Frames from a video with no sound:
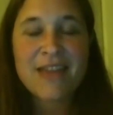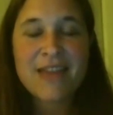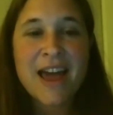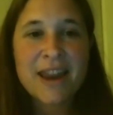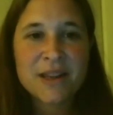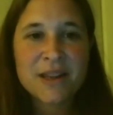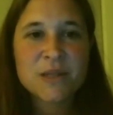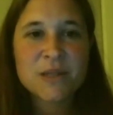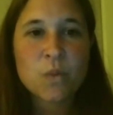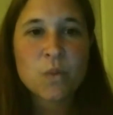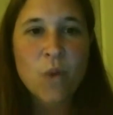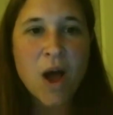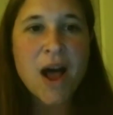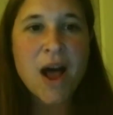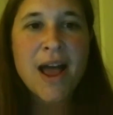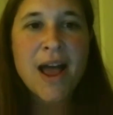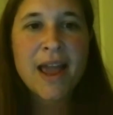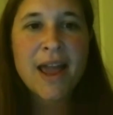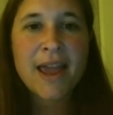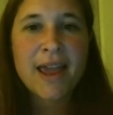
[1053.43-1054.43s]
That is
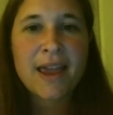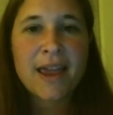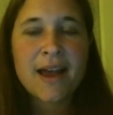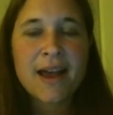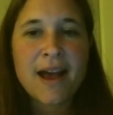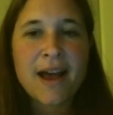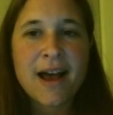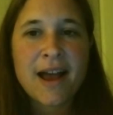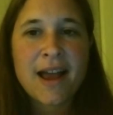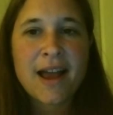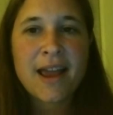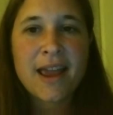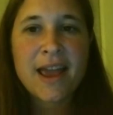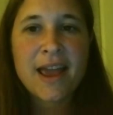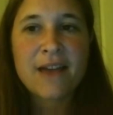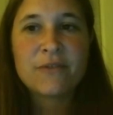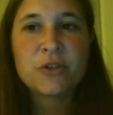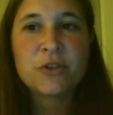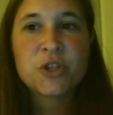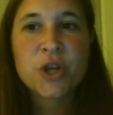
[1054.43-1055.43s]
why I
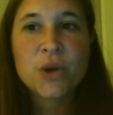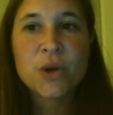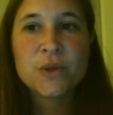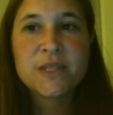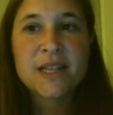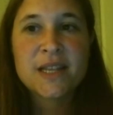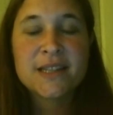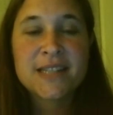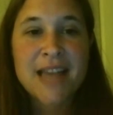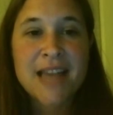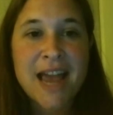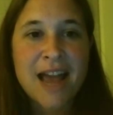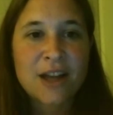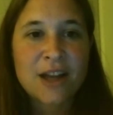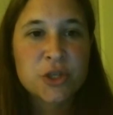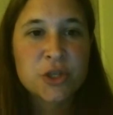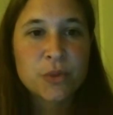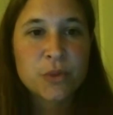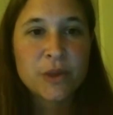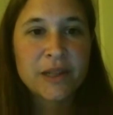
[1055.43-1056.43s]
have chosen to
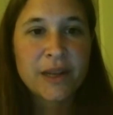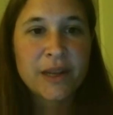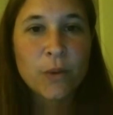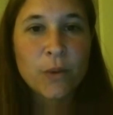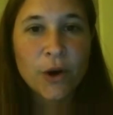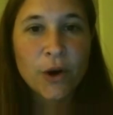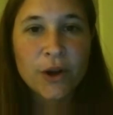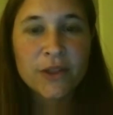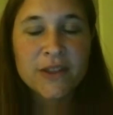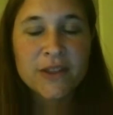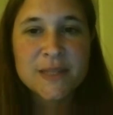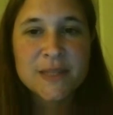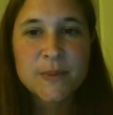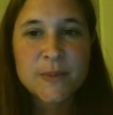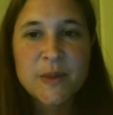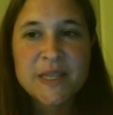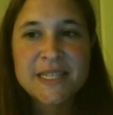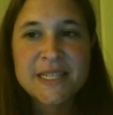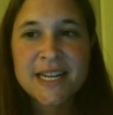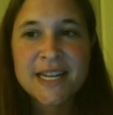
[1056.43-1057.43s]
actually work this
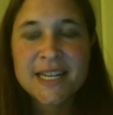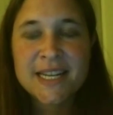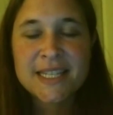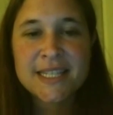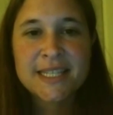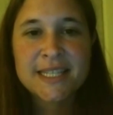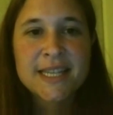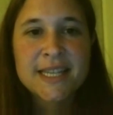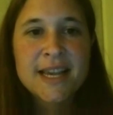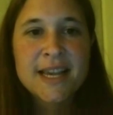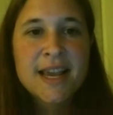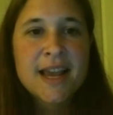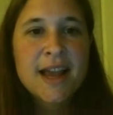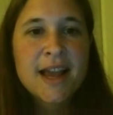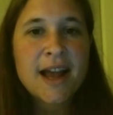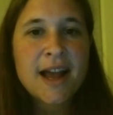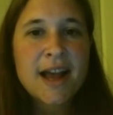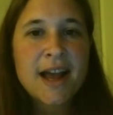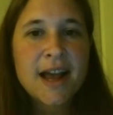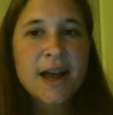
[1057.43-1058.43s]
business.
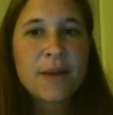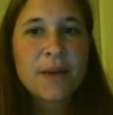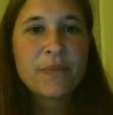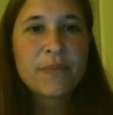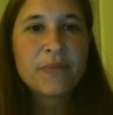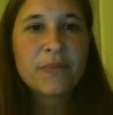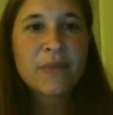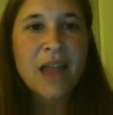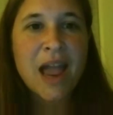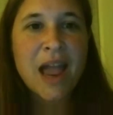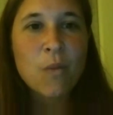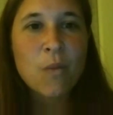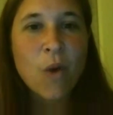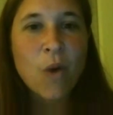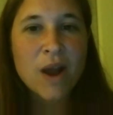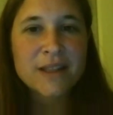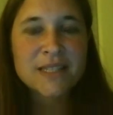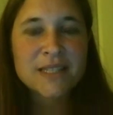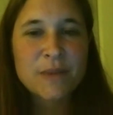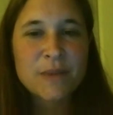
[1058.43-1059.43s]
I
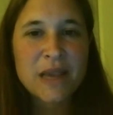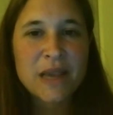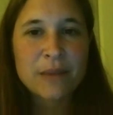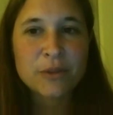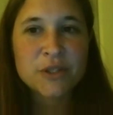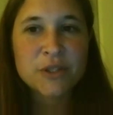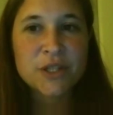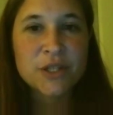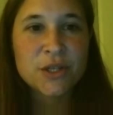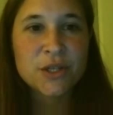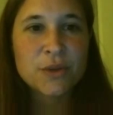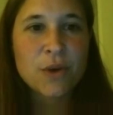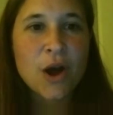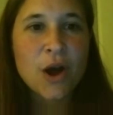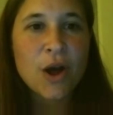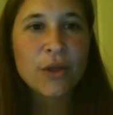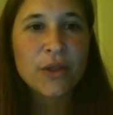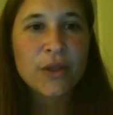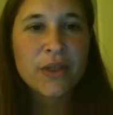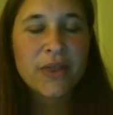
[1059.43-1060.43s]
want to be able to do
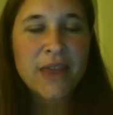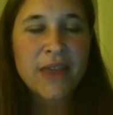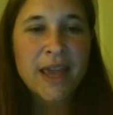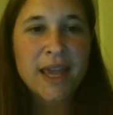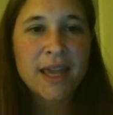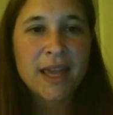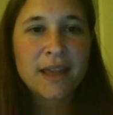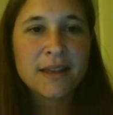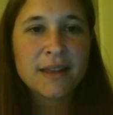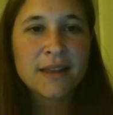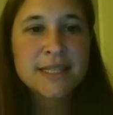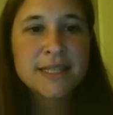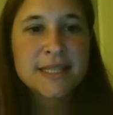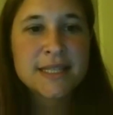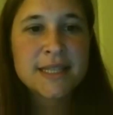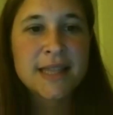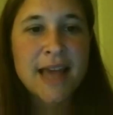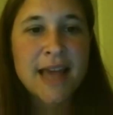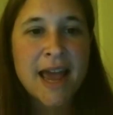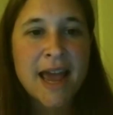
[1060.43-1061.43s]
all the
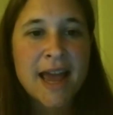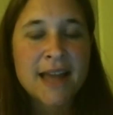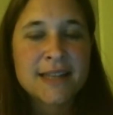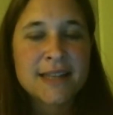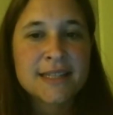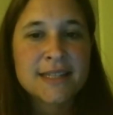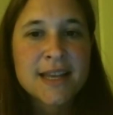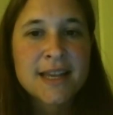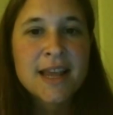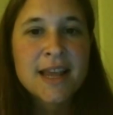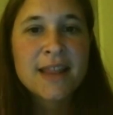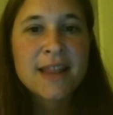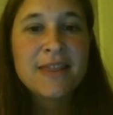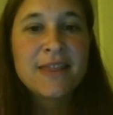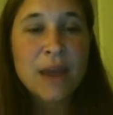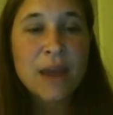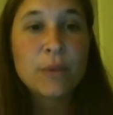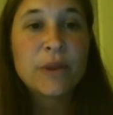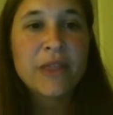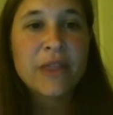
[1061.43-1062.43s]
things that
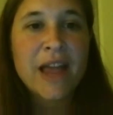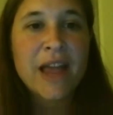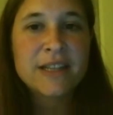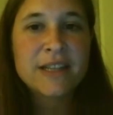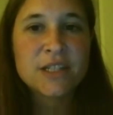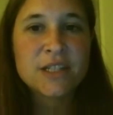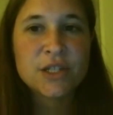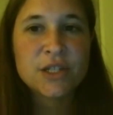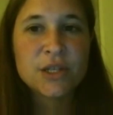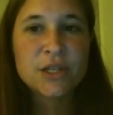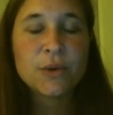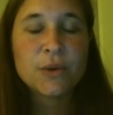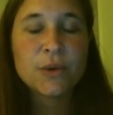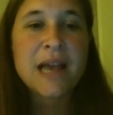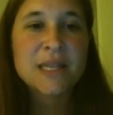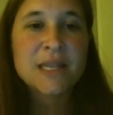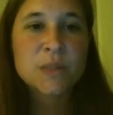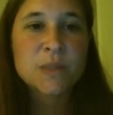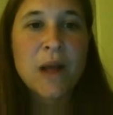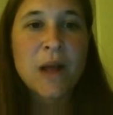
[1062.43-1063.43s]
they would like to do,
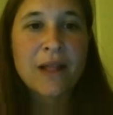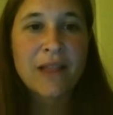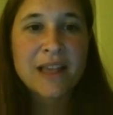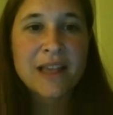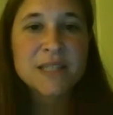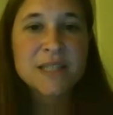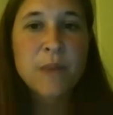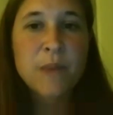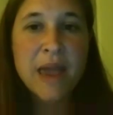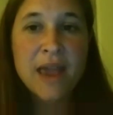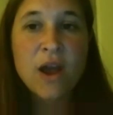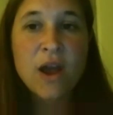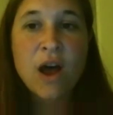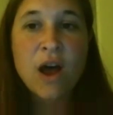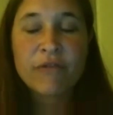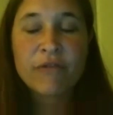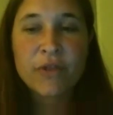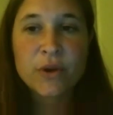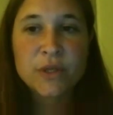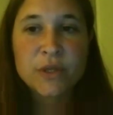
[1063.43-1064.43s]
as well as pay
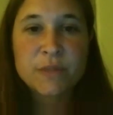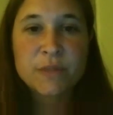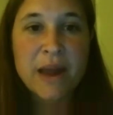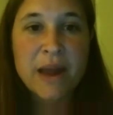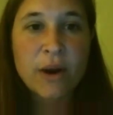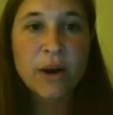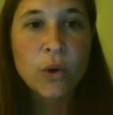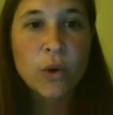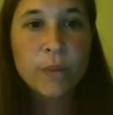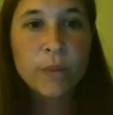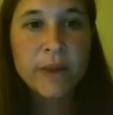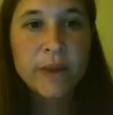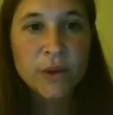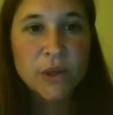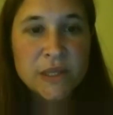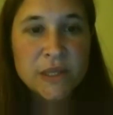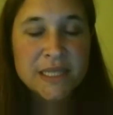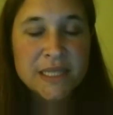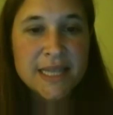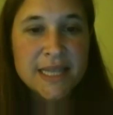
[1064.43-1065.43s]
off those medical
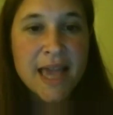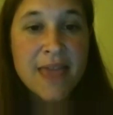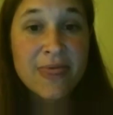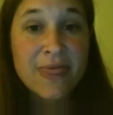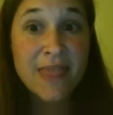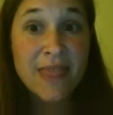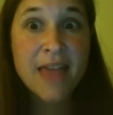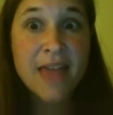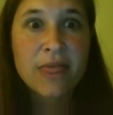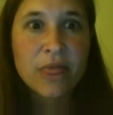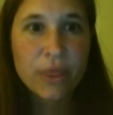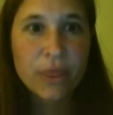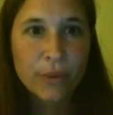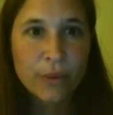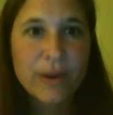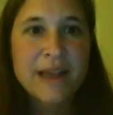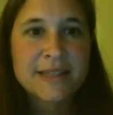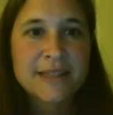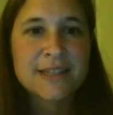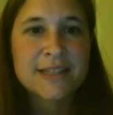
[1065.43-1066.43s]
bills and then the
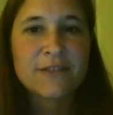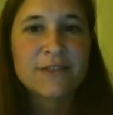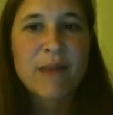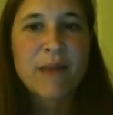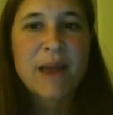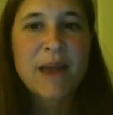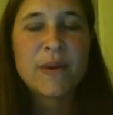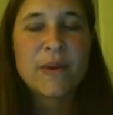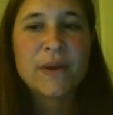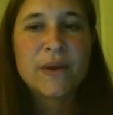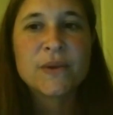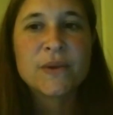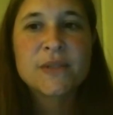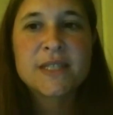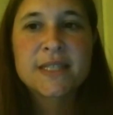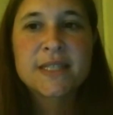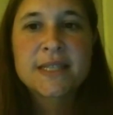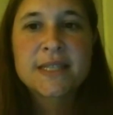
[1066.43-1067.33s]
rest of my bills.